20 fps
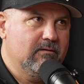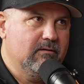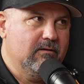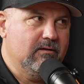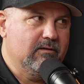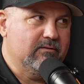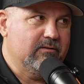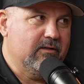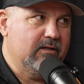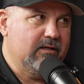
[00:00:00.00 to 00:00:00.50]

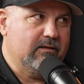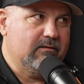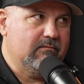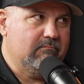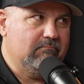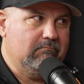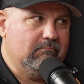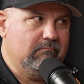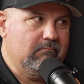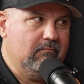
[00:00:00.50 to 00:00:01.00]
I was like,
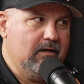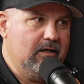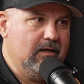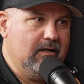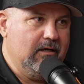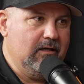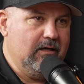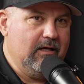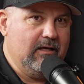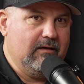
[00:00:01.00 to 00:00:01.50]

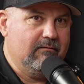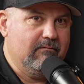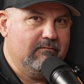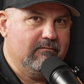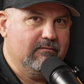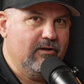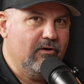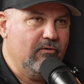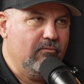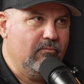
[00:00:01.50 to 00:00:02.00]
uh, I
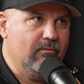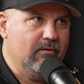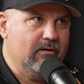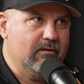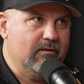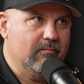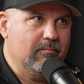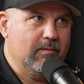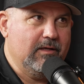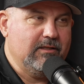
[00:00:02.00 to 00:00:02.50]
don't know where
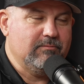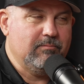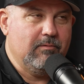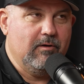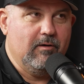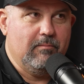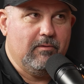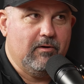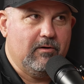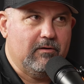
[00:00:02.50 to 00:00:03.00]
the
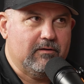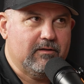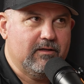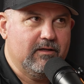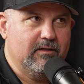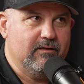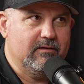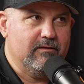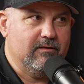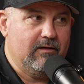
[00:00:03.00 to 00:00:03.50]
baseball park
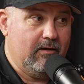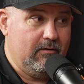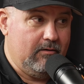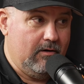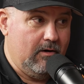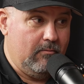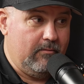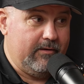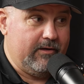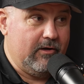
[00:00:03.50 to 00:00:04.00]
is. Uh,
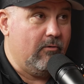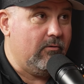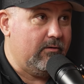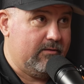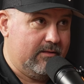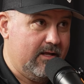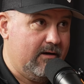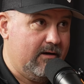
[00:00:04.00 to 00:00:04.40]
are we going